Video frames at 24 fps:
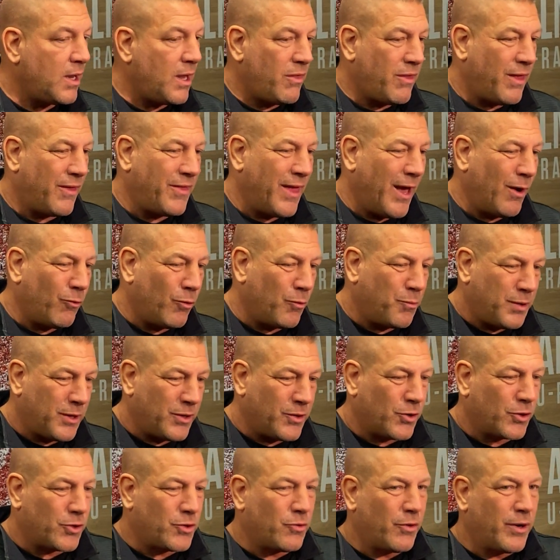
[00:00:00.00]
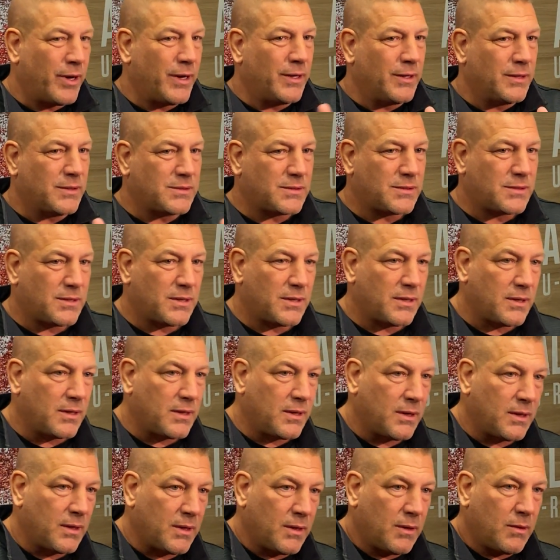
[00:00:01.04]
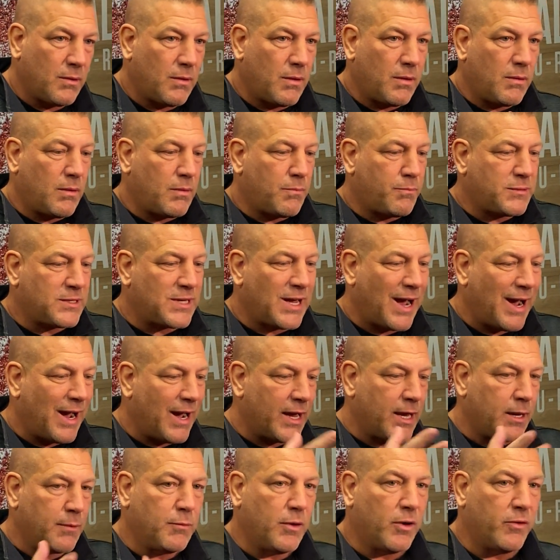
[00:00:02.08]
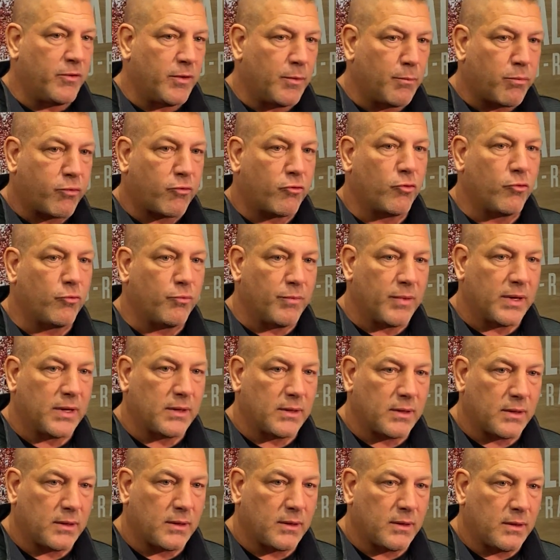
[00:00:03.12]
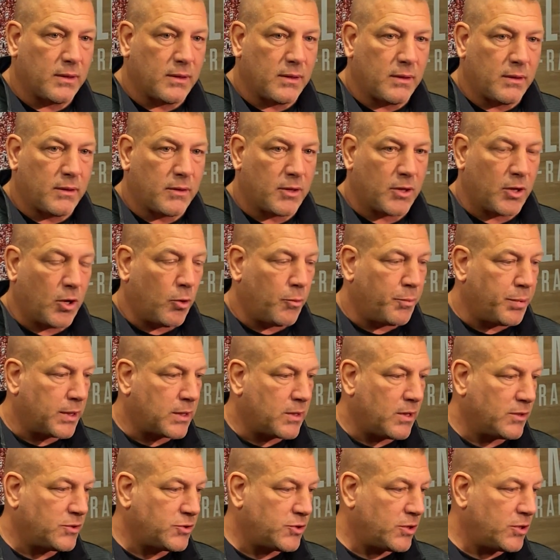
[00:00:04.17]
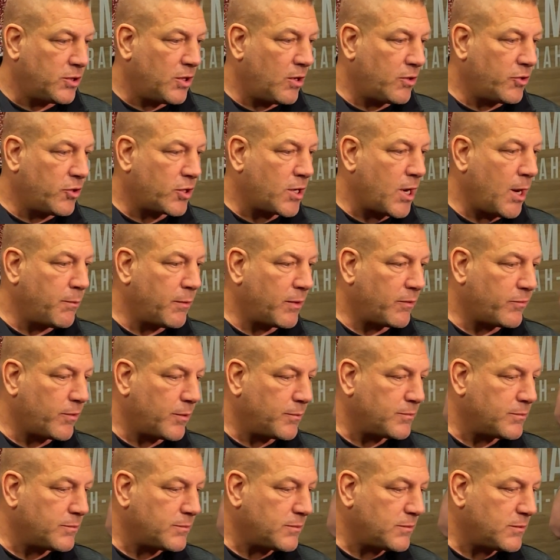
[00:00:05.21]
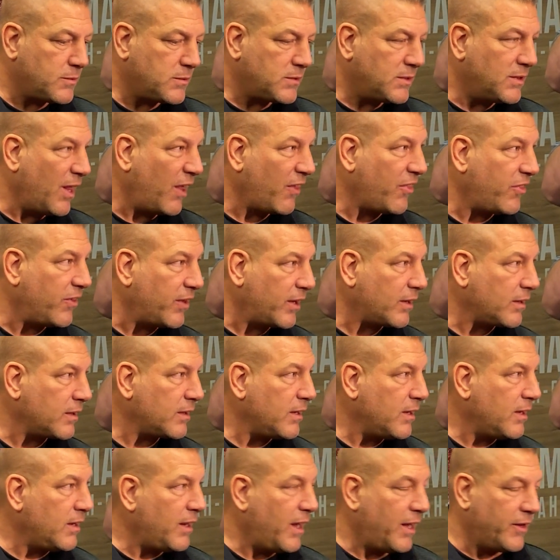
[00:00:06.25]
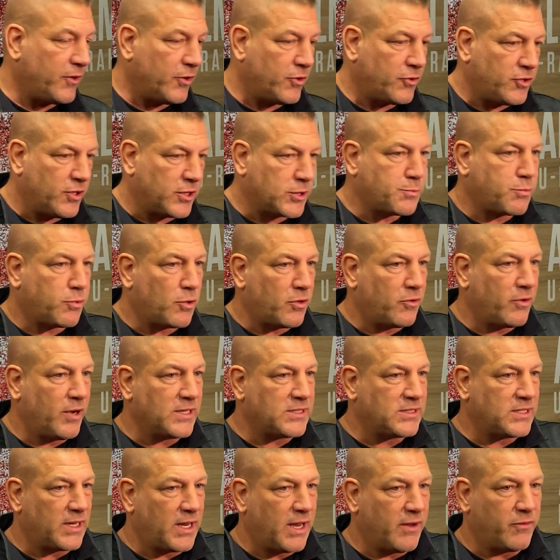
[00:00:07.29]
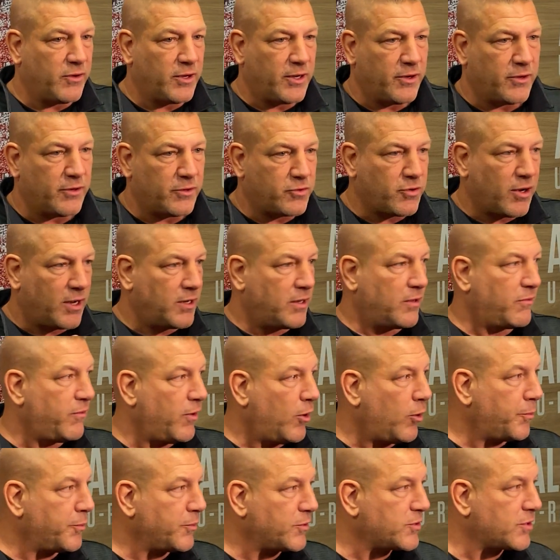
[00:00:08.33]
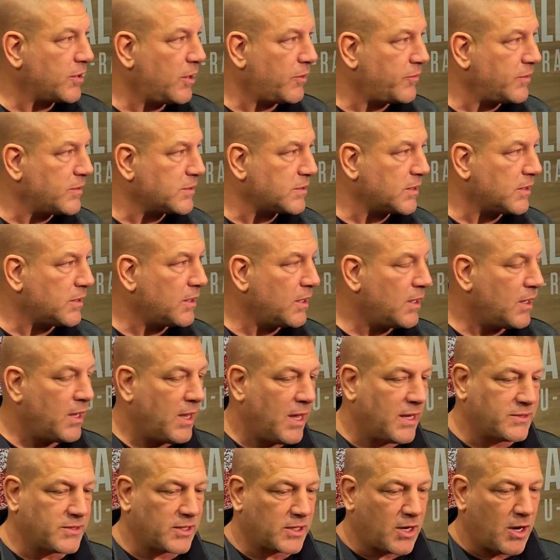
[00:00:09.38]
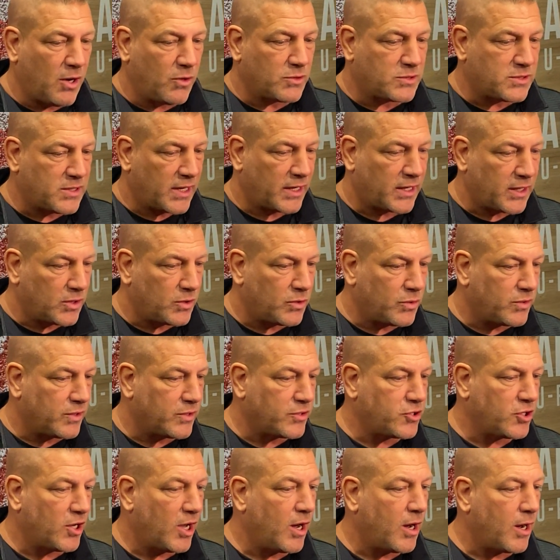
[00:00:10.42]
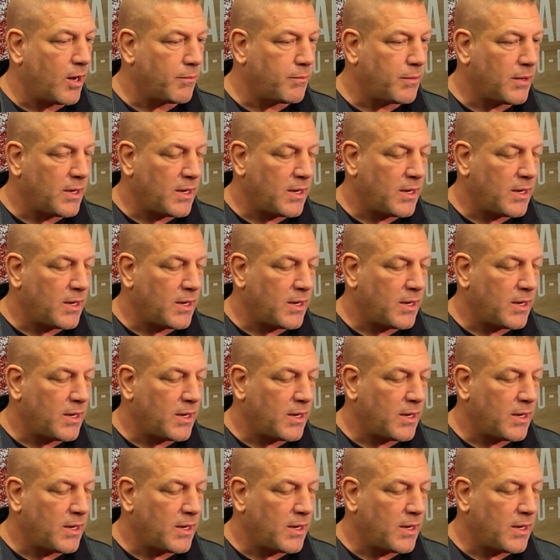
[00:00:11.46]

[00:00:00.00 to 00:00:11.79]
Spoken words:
that would be your greatest time of improvement, you know, because you know you're coming from nothing and you're just progressing every year to try to develop yourself as a coach that can do the job.